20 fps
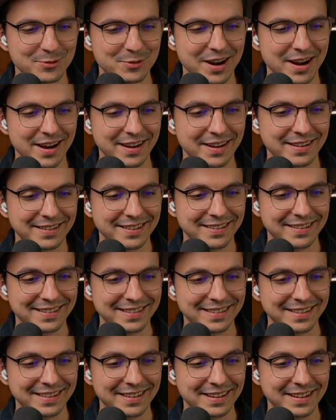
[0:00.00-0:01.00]
for us. Right.
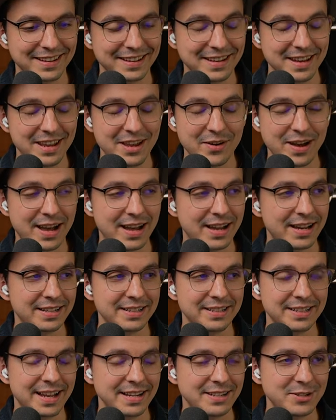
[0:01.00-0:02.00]
No,
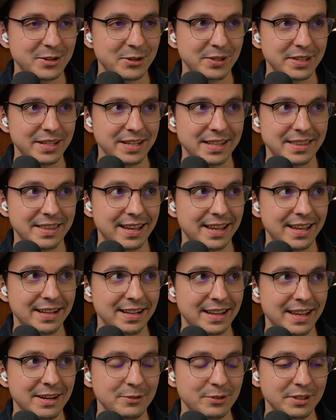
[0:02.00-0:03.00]
I totally get
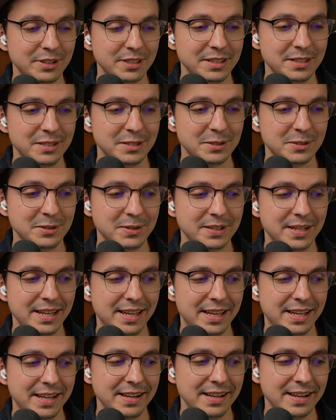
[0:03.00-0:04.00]
that. I really do.
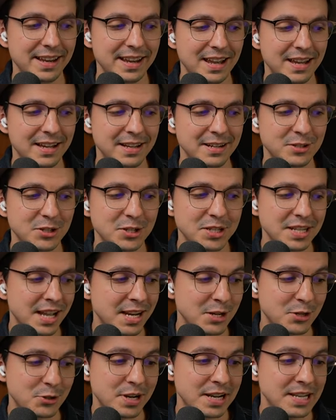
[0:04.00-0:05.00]
And just
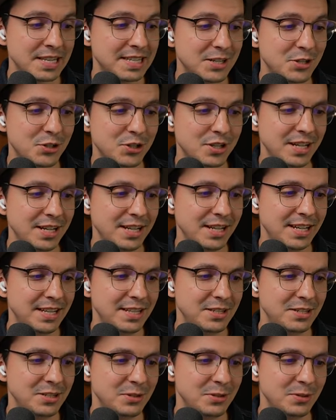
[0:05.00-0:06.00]
kind of transitioning
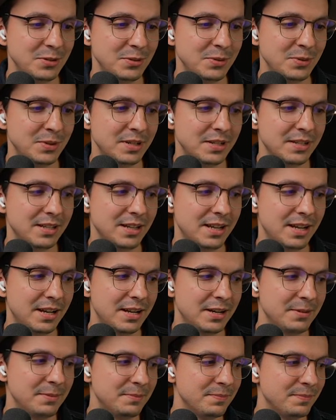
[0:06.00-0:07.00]
into
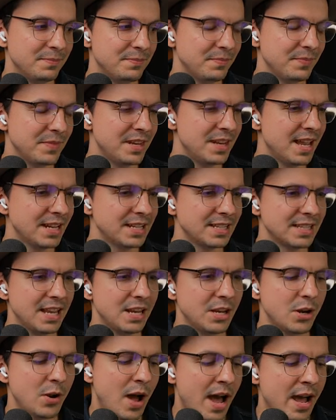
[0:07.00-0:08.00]
the next
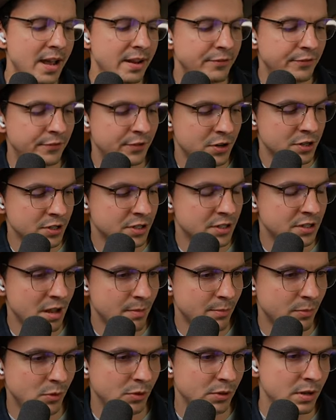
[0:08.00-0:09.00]
thing, you know, I first
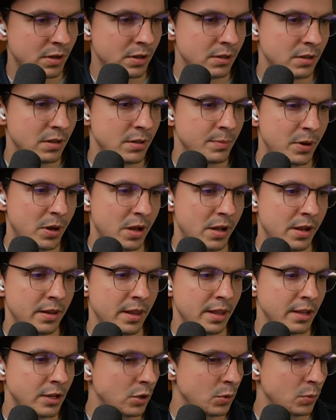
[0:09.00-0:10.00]
stumbled
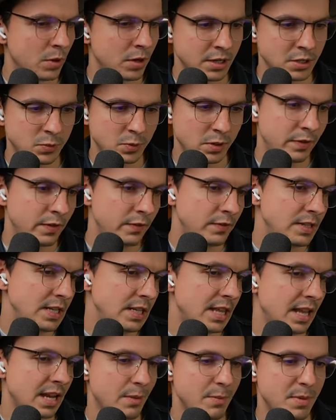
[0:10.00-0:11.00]
upon like your work in
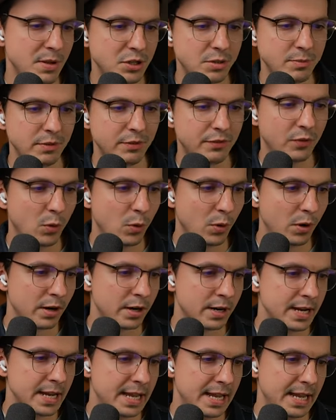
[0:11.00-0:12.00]
2015, like I mentioned
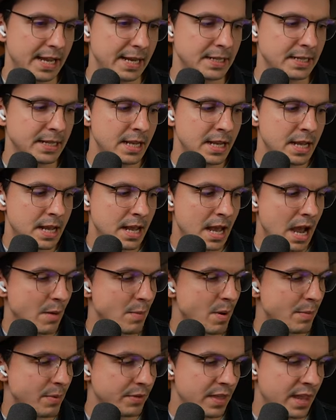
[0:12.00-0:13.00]
before. And
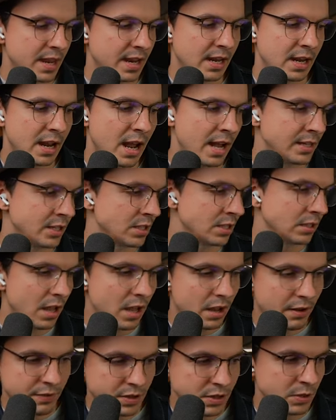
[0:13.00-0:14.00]
I remember thinking, I just
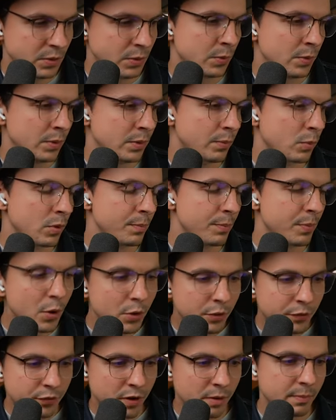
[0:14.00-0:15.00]
love that you were
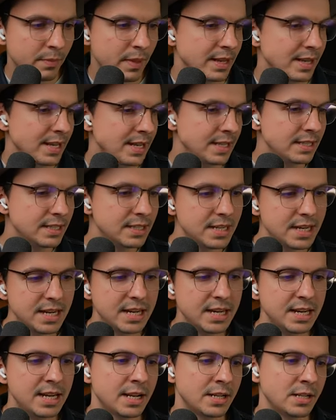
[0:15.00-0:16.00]
both from like
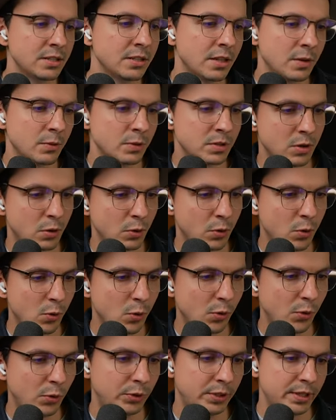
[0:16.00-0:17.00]
NC. I just thought that was so
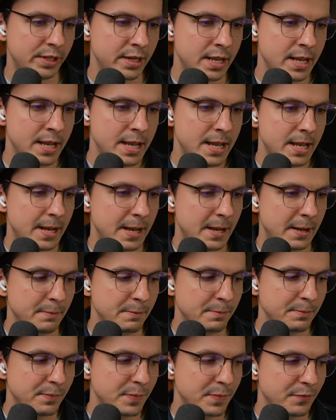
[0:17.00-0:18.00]
cool. And,
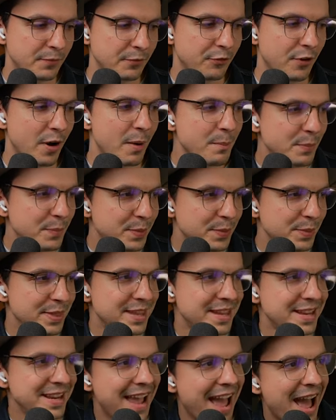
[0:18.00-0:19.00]
from
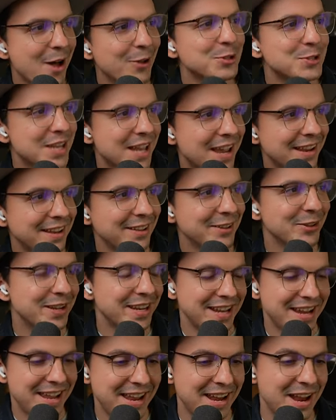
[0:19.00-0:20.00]
the outside
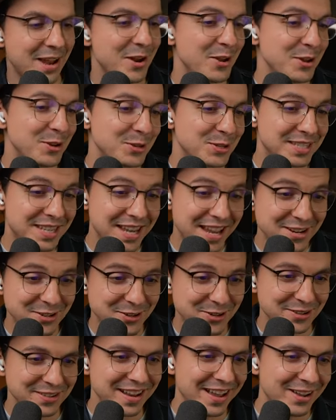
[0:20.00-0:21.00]
looking in, I know you
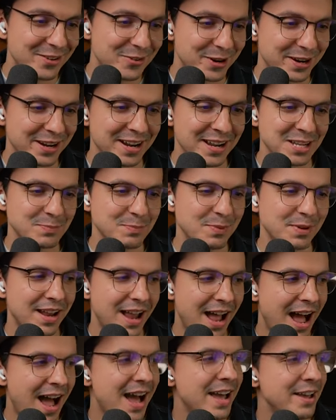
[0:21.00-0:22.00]
said you're not organized,
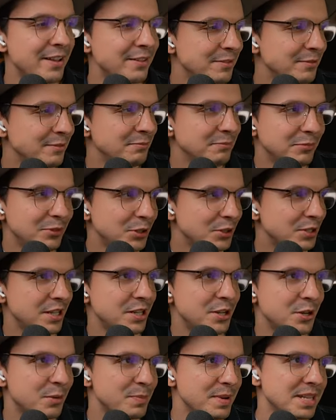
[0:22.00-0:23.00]
but I
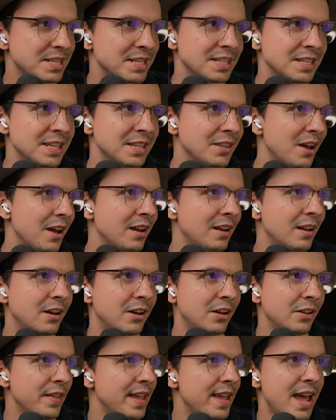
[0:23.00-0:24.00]
looked at your business and thought,
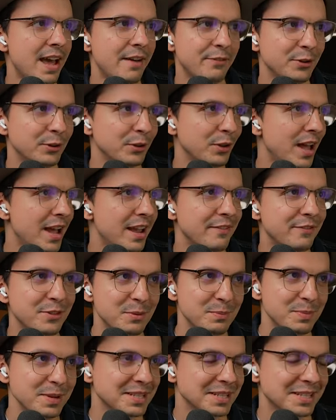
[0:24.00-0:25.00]
oh, they have their life,
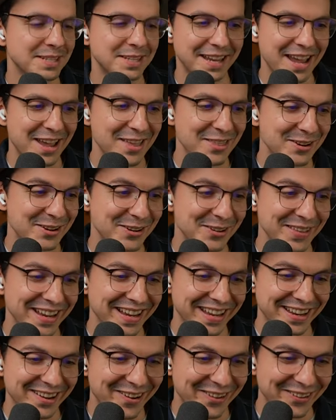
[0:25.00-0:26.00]
their business together.
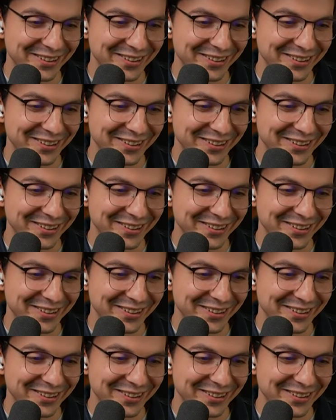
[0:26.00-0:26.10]
Like it